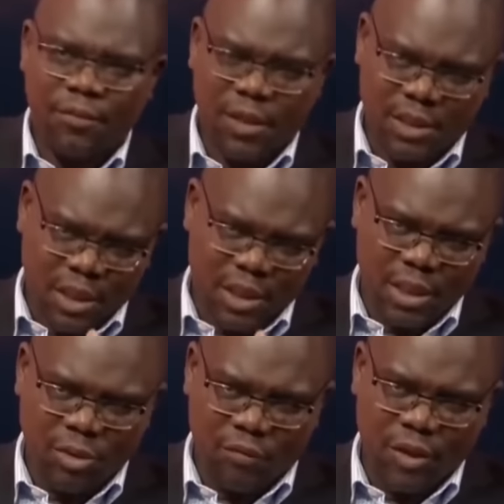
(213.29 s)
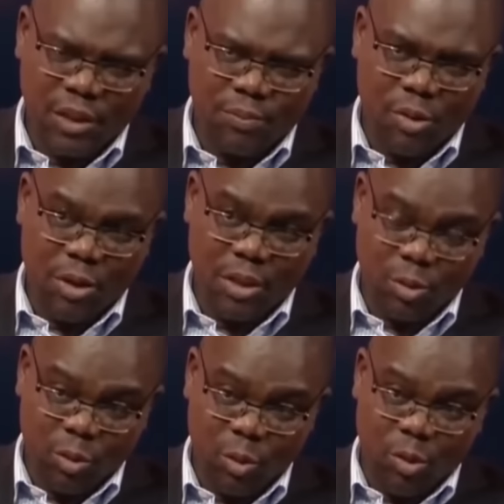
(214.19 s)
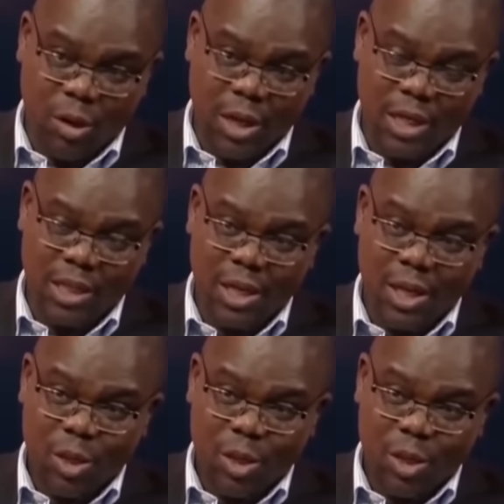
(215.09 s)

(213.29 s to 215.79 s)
first address your first point. You're correct.